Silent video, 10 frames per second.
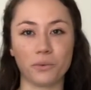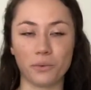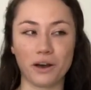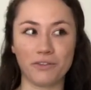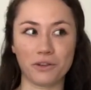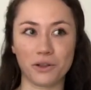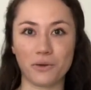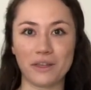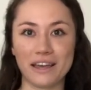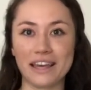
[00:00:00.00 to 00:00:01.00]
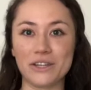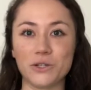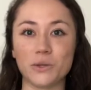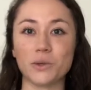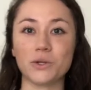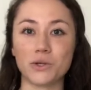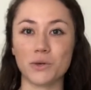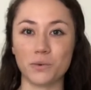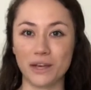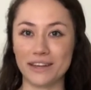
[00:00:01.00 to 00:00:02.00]
of clothing into
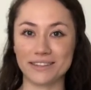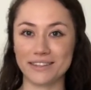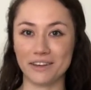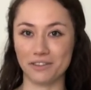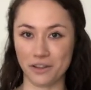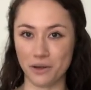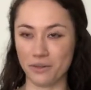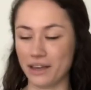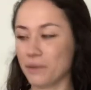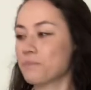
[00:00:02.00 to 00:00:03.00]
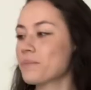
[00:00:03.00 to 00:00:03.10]
2 weeks of clothing.